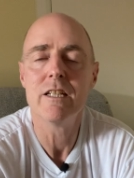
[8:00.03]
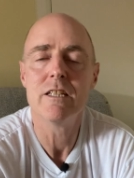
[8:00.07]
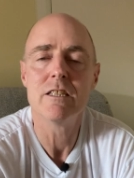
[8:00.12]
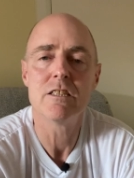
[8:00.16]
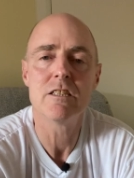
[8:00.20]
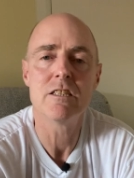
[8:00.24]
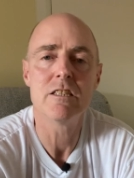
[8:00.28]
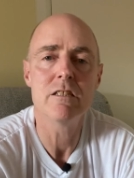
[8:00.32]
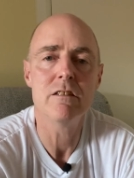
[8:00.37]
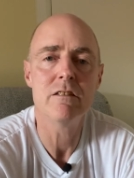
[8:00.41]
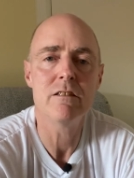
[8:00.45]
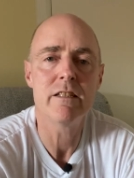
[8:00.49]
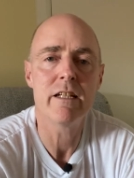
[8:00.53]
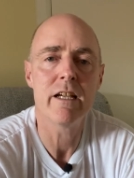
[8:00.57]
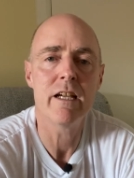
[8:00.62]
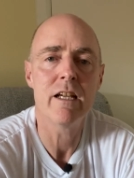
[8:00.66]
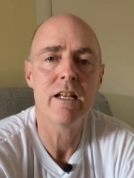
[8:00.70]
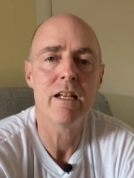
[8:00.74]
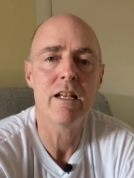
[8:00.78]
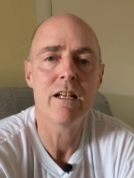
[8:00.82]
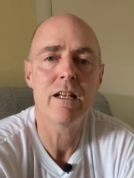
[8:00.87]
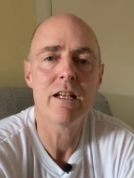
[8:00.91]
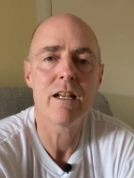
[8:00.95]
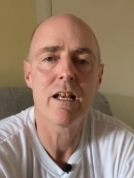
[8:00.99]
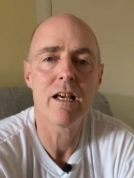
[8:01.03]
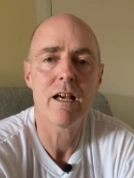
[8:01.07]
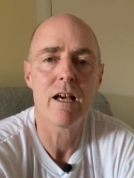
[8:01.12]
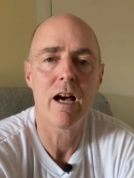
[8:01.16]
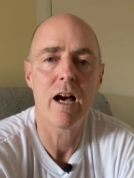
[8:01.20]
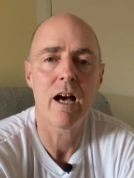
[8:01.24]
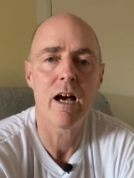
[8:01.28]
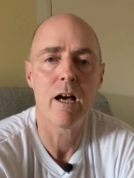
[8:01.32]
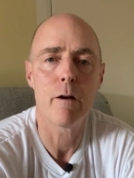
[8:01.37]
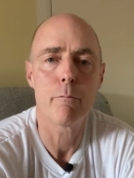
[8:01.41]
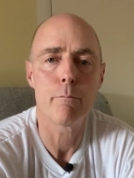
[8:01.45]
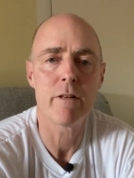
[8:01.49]
shooting
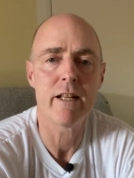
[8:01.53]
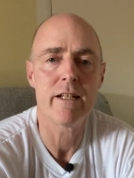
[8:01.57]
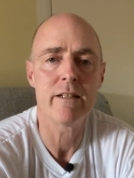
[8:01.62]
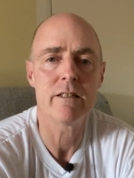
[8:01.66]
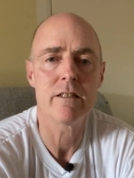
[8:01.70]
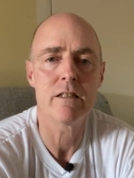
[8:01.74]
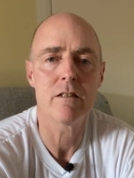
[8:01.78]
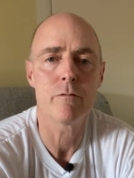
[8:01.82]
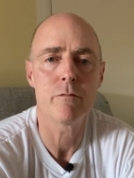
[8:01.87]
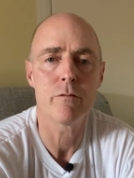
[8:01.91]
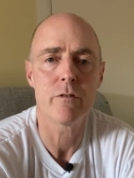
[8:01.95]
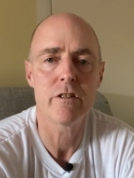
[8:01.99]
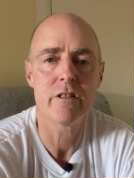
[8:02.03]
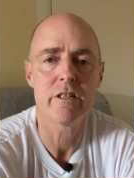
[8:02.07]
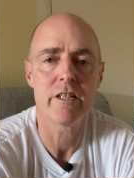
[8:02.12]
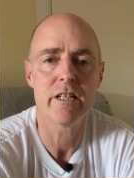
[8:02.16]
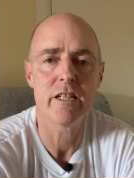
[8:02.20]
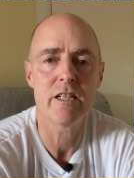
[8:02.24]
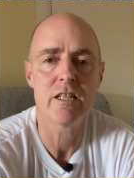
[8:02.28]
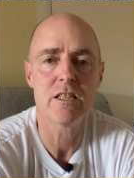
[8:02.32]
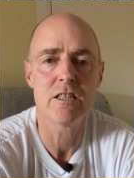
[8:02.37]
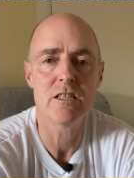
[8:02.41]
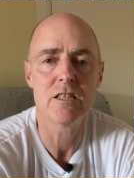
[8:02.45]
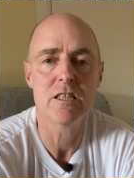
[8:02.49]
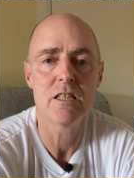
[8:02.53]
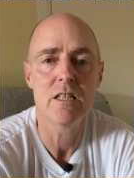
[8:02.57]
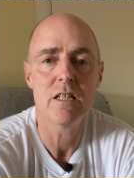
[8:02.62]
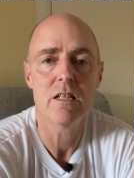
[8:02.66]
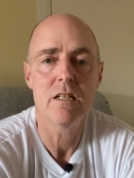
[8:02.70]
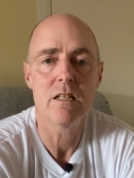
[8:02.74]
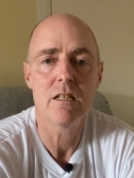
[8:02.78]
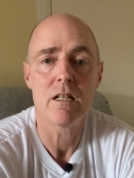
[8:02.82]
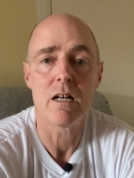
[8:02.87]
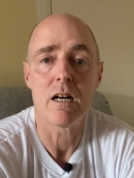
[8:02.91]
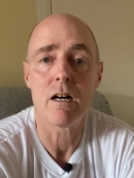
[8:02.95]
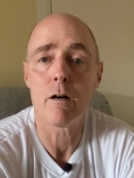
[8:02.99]
uh, plenty of footage.
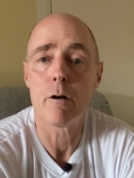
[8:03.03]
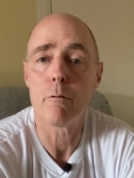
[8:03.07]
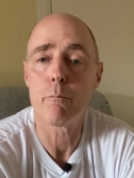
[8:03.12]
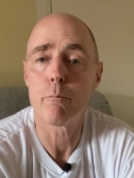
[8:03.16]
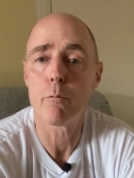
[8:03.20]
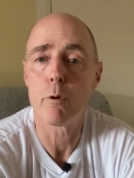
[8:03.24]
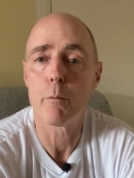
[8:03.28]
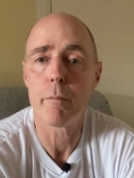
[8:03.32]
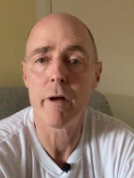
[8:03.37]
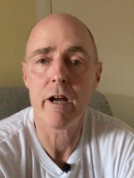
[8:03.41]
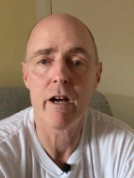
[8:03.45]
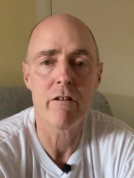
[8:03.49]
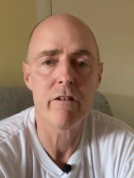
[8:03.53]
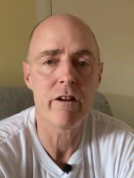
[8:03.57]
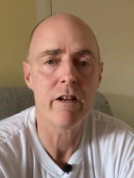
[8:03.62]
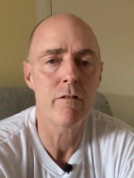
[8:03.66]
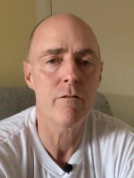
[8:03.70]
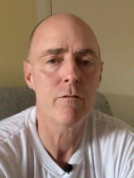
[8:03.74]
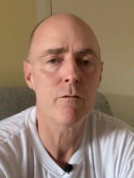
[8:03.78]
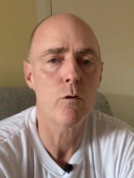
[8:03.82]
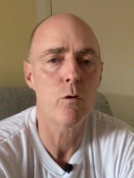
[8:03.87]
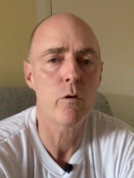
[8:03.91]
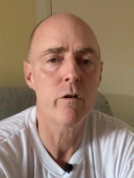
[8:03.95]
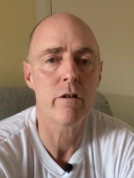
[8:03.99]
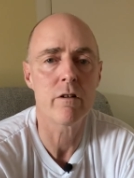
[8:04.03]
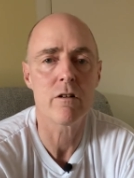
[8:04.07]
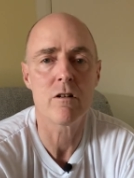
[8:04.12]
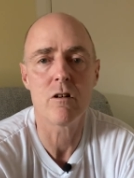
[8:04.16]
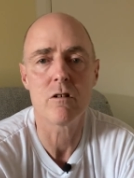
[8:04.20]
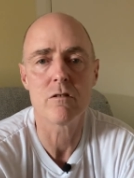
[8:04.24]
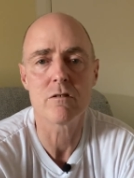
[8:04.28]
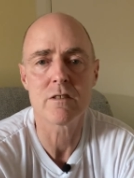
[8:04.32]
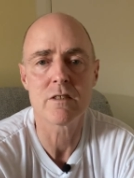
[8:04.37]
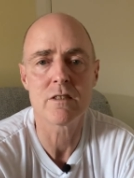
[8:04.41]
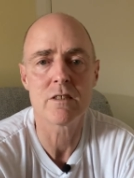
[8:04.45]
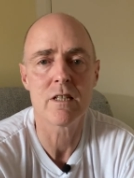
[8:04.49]
I'm preparing for it. I've
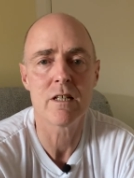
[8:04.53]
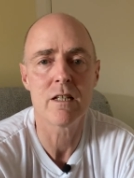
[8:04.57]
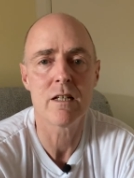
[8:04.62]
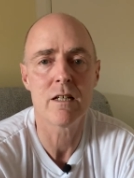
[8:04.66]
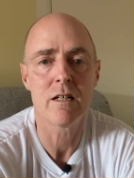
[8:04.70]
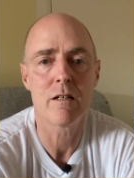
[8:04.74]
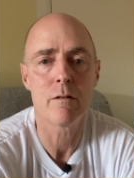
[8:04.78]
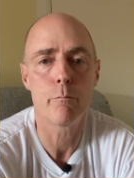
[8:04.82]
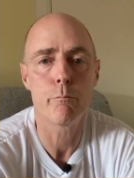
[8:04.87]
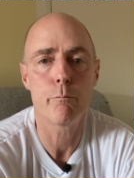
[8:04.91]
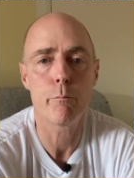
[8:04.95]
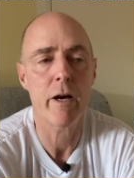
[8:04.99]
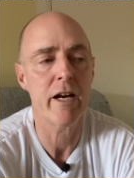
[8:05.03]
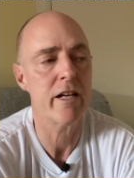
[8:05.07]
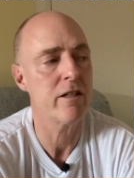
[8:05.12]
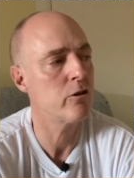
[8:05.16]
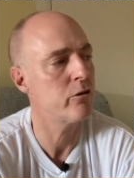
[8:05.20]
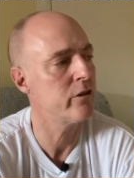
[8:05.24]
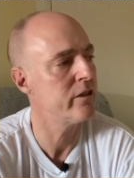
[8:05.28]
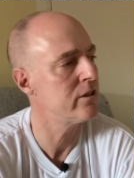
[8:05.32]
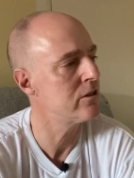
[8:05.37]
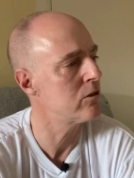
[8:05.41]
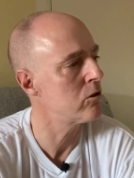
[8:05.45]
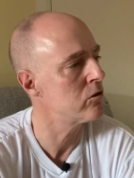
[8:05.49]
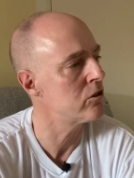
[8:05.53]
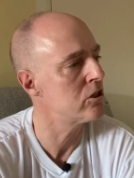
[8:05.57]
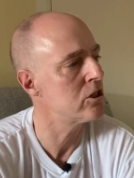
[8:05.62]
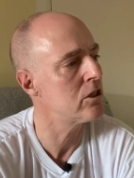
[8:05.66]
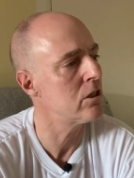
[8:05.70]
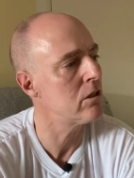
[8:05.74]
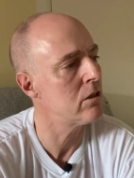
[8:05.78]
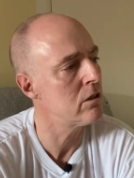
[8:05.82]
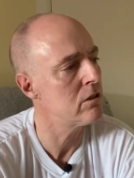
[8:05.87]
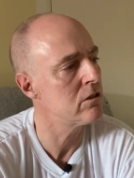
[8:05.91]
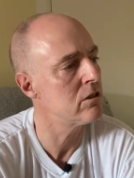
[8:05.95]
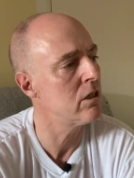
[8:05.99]
got batteries on
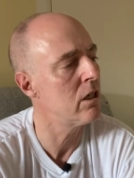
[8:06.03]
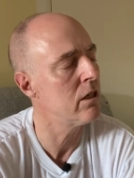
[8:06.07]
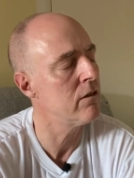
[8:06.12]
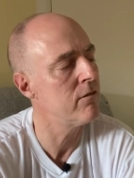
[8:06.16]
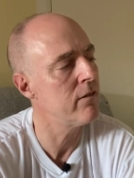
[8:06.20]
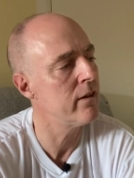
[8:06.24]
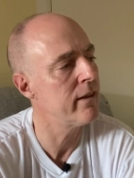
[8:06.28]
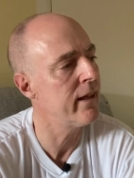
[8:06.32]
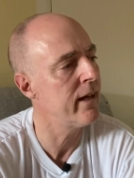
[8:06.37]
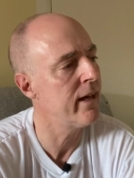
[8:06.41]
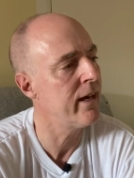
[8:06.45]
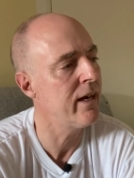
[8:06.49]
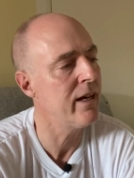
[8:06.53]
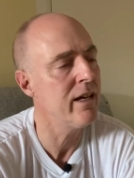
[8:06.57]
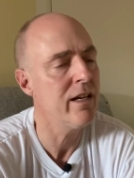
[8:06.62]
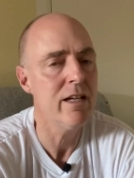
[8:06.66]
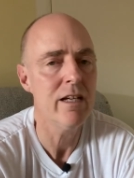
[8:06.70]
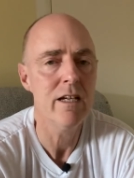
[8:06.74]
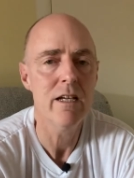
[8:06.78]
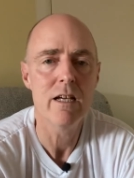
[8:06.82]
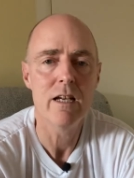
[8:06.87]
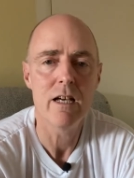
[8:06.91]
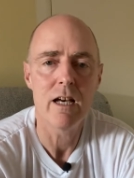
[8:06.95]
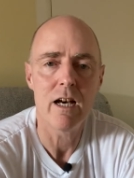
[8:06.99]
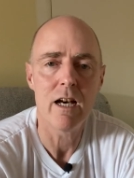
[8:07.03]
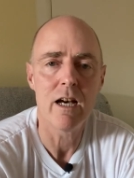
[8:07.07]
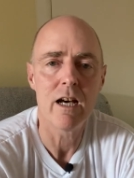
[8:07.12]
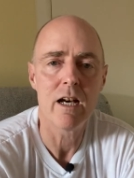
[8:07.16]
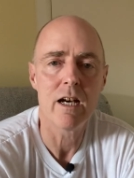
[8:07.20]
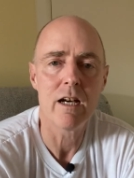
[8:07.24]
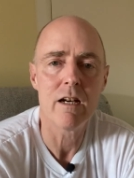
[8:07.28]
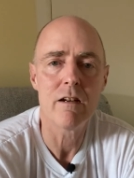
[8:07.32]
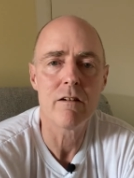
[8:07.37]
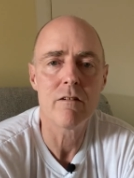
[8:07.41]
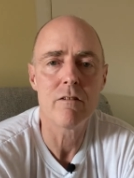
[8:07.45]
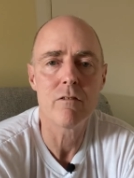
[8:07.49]
charge over there
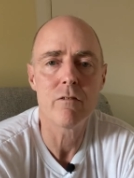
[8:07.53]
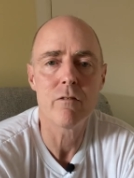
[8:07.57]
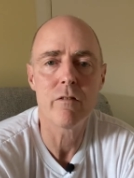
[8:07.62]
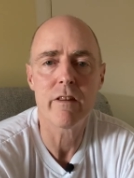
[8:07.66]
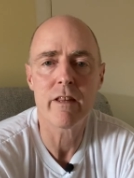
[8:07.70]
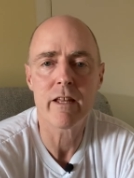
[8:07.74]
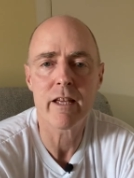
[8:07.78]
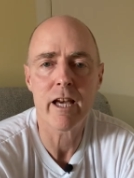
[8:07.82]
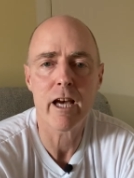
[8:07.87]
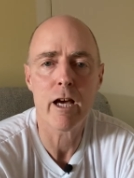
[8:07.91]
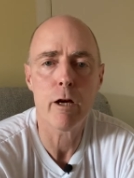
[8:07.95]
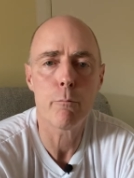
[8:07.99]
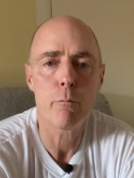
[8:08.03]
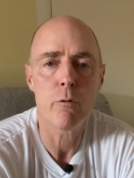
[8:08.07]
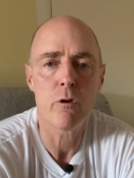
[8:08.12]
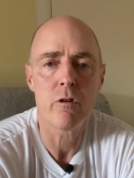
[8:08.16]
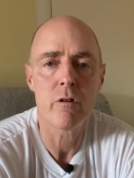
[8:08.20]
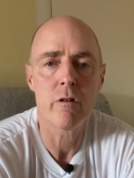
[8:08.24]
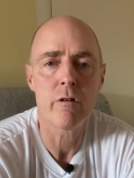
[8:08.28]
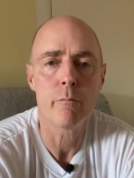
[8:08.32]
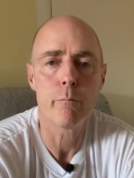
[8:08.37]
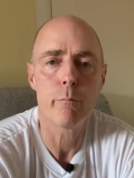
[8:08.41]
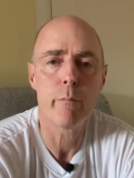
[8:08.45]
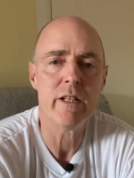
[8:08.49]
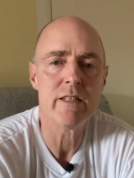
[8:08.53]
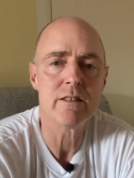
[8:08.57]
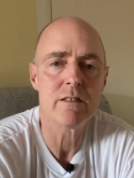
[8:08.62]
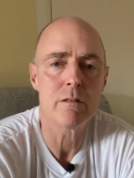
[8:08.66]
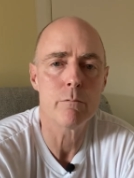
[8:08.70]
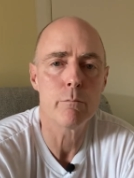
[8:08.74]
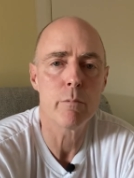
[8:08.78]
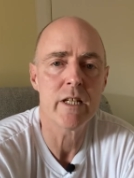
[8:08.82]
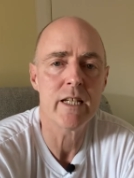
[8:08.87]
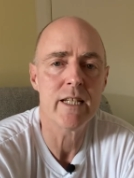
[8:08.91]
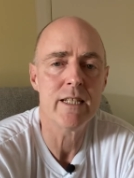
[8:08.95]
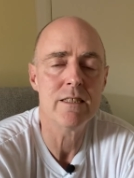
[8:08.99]
uh, for the camera and bits
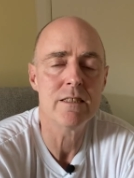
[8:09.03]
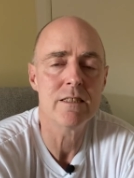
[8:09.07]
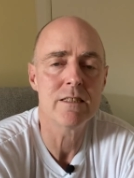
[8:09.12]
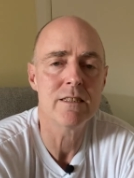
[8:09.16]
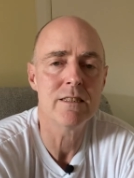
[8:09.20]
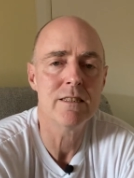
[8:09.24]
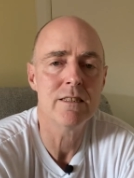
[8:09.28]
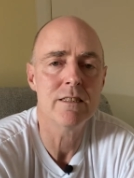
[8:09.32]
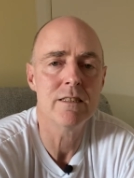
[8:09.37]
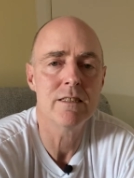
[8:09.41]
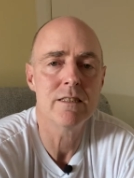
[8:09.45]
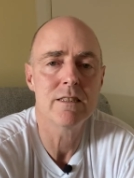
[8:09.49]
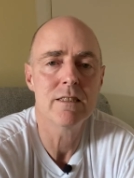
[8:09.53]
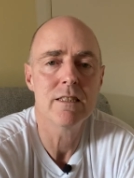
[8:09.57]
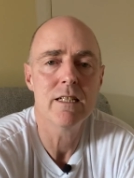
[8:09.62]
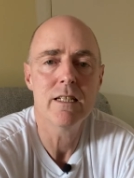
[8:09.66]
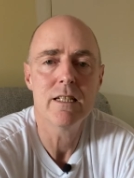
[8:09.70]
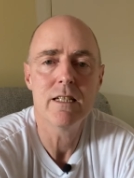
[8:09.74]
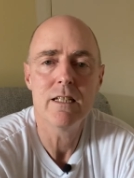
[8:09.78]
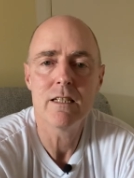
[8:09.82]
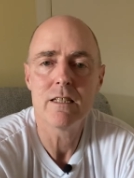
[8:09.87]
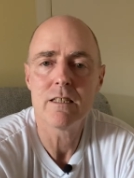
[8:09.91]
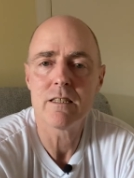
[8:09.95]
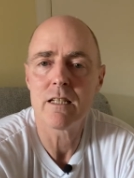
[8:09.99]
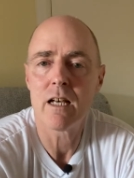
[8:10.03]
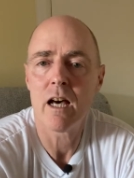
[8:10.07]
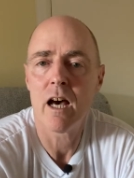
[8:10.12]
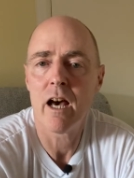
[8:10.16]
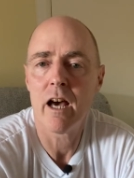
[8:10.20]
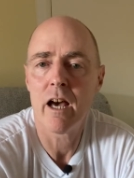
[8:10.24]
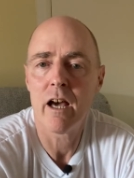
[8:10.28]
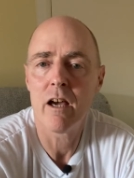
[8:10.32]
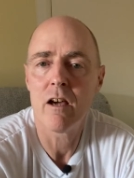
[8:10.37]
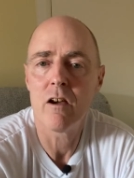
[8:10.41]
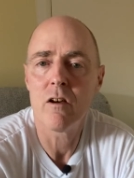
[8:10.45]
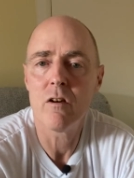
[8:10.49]
and pieces.
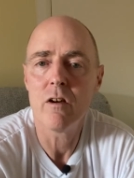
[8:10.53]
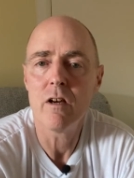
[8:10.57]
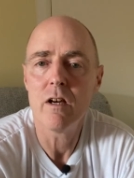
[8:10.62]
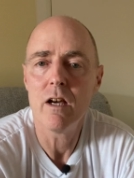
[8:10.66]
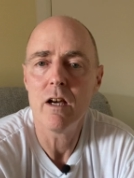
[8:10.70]
So